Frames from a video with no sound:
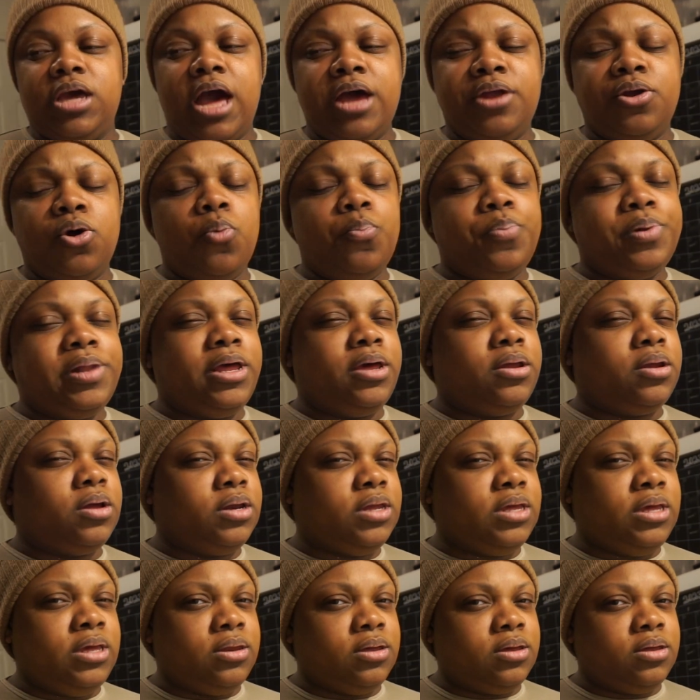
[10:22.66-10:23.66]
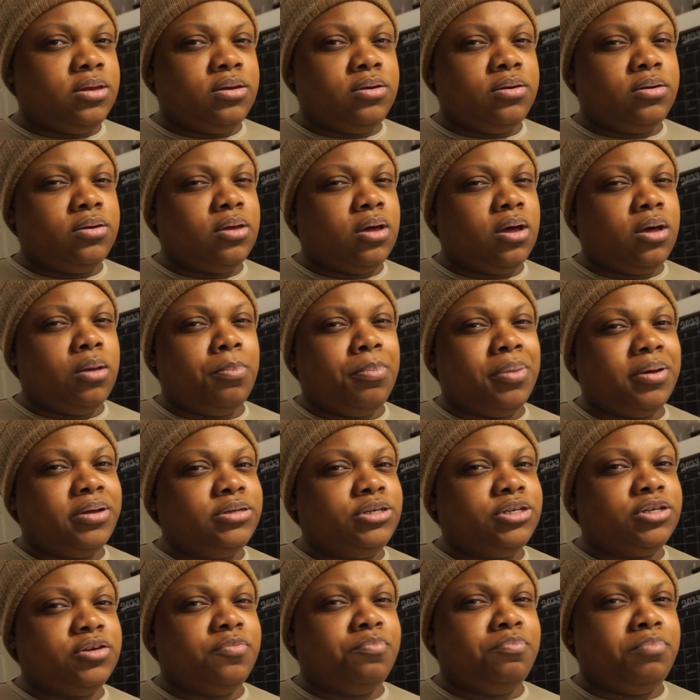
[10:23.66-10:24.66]
I don't plan on eating a
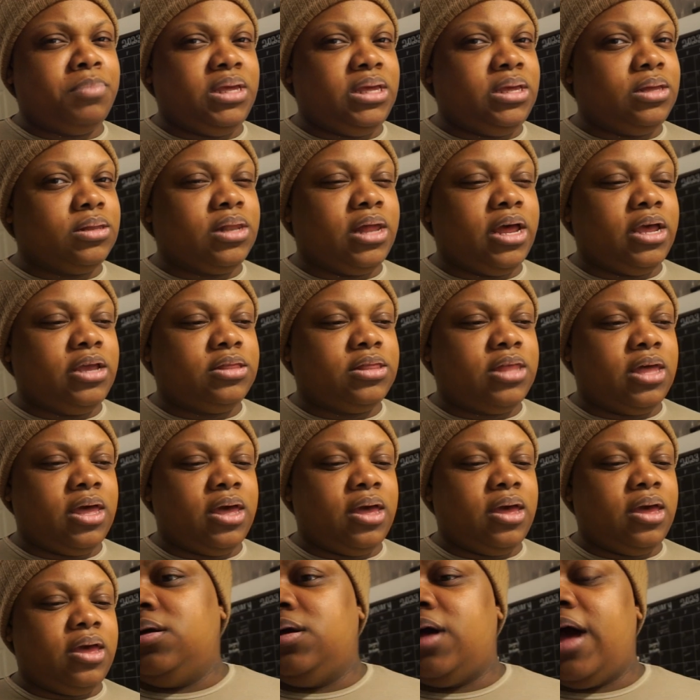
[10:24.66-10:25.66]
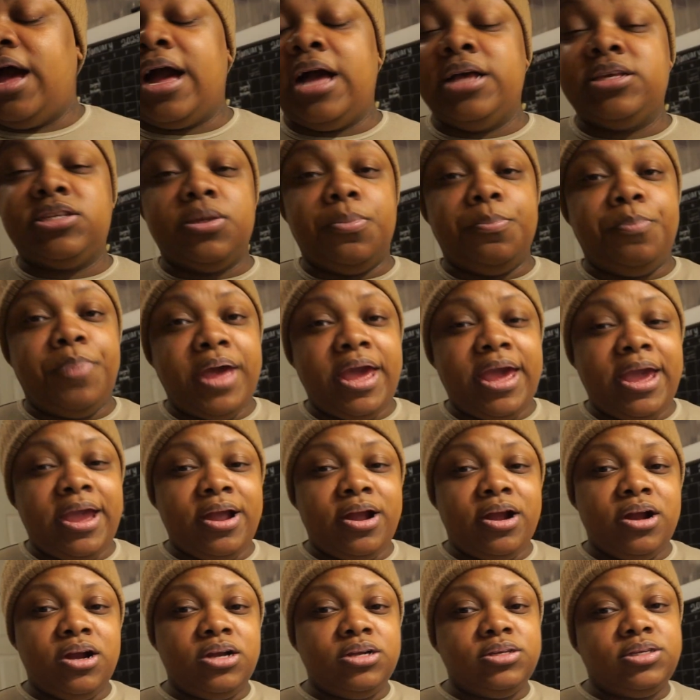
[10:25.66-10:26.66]
bunch of meat like that. I got some
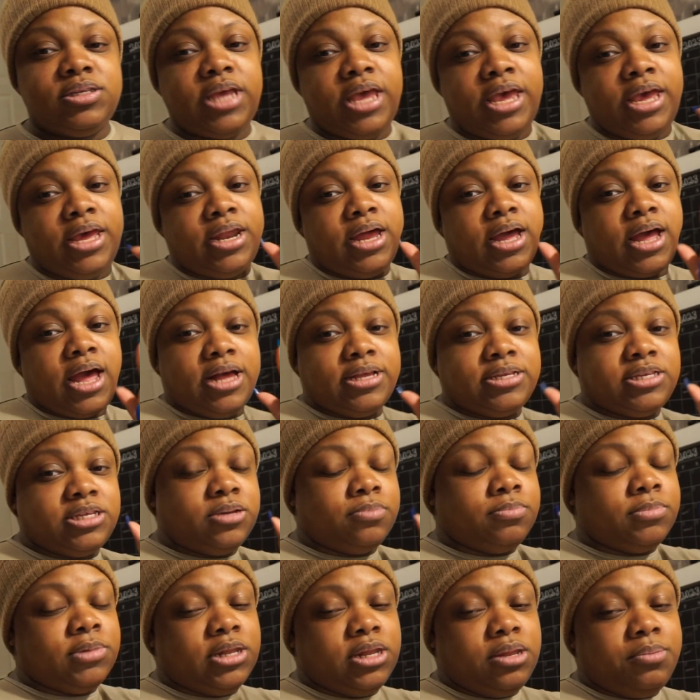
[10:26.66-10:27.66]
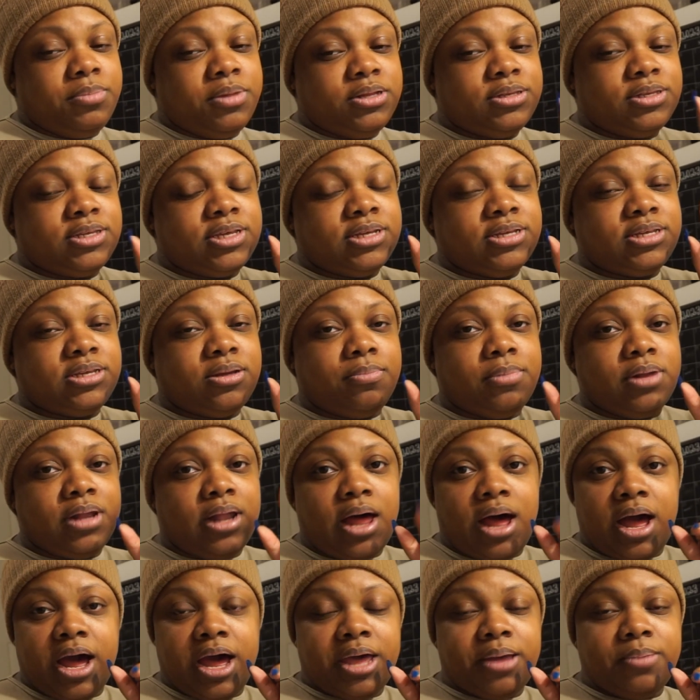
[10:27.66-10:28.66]
pears, and I got some lemons and some
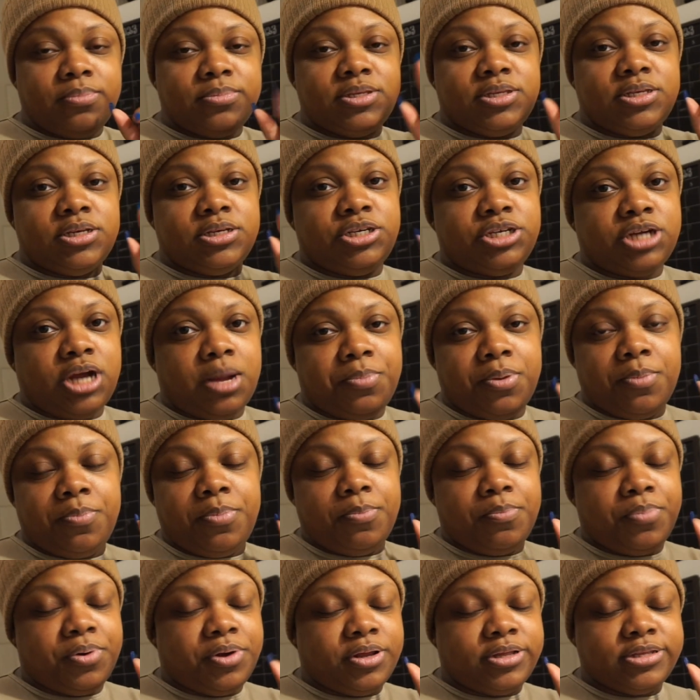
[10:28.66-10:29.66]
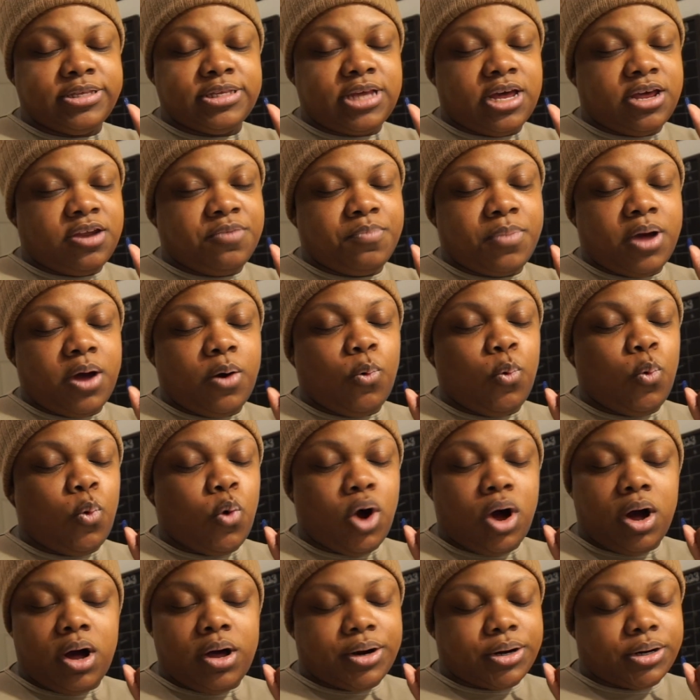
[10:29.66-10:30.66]
limes to chop up and put inside of my
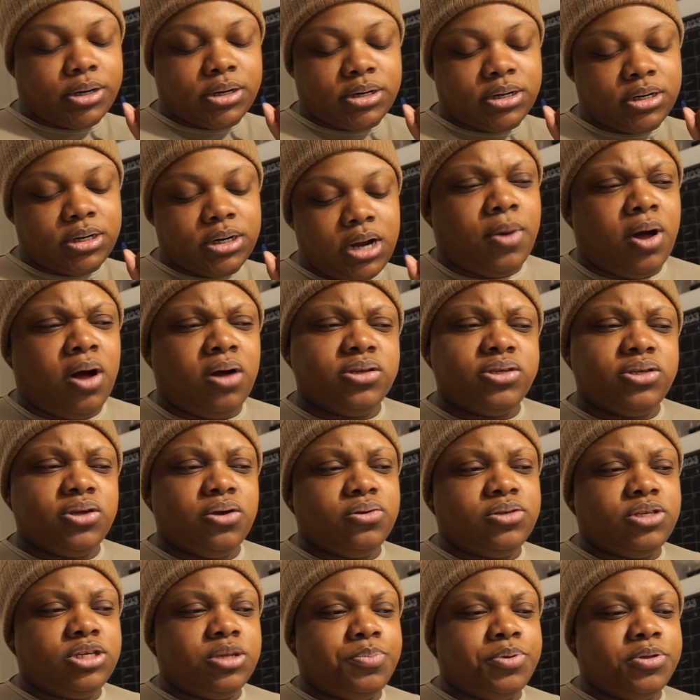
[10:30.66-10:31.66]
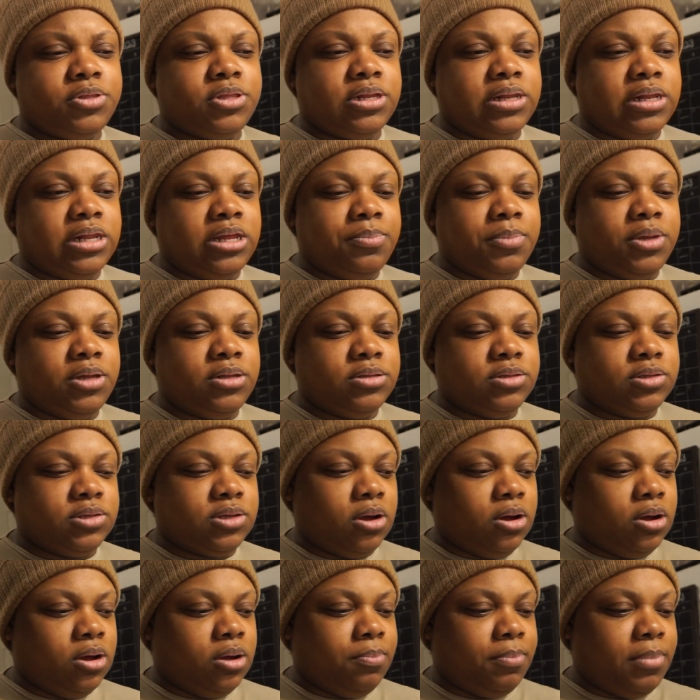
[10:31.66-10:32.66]
water. Also to put the lemons
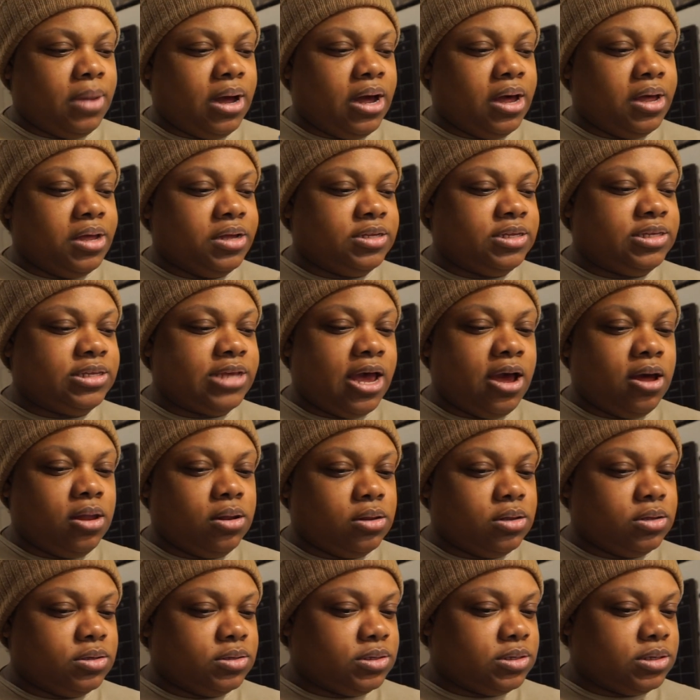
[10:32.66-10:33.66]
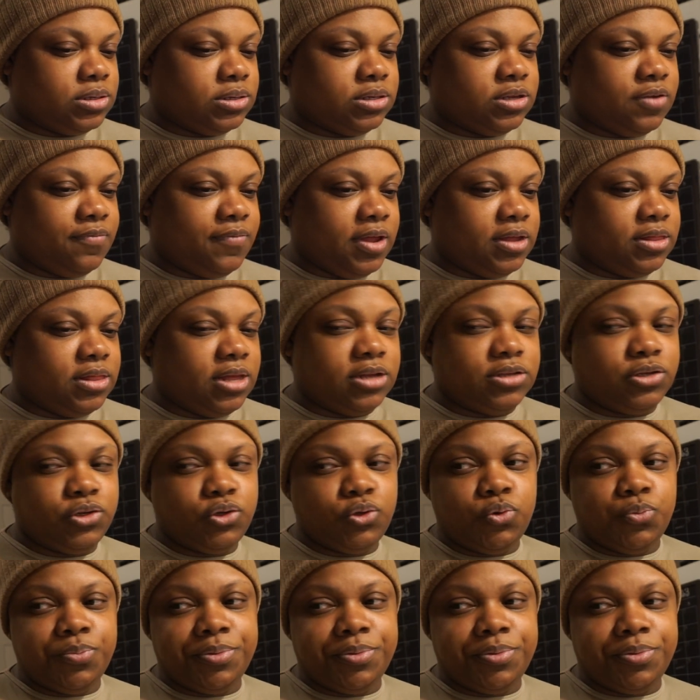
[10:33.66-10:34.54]
on my salads and stuff like that too.